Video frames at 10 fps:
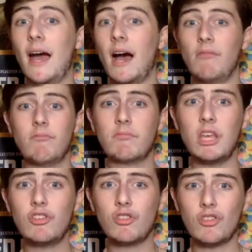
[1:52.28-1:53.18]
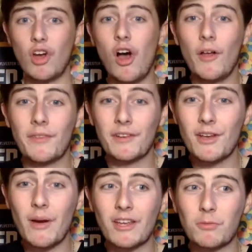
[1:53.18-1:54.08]
And he's just gone. There's
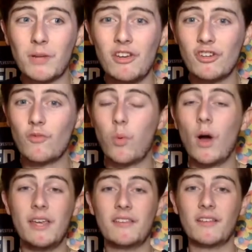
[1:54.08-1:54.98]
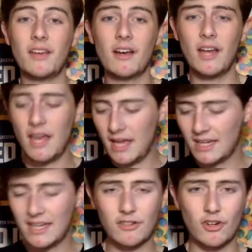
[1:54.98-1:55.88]
no explanation of why he's not there. I think
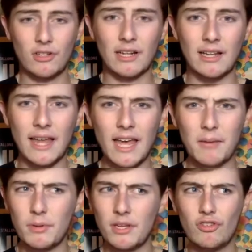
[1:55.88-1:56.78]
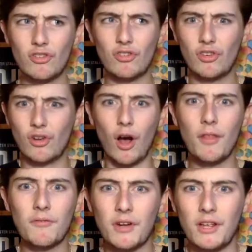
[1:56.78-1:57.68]
he gets hurt in the leg, but he's just
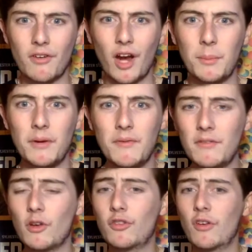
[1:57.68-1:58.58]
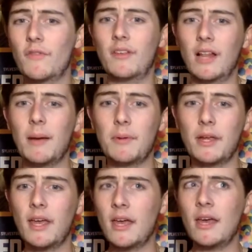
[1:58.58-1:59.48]
gone for the entire movie. Even though stuff is still happening,
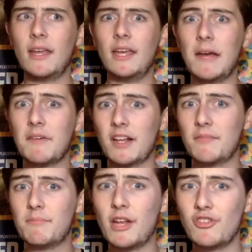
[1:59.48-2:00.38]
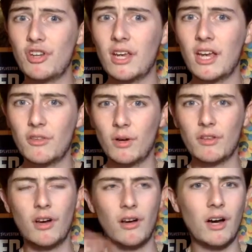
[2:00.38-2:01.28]
he never gets mentioned again. So
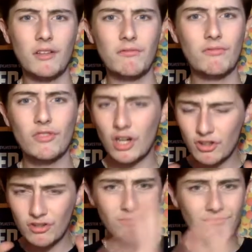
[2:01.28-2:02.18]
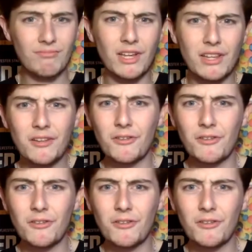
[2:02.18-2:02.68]
I didn't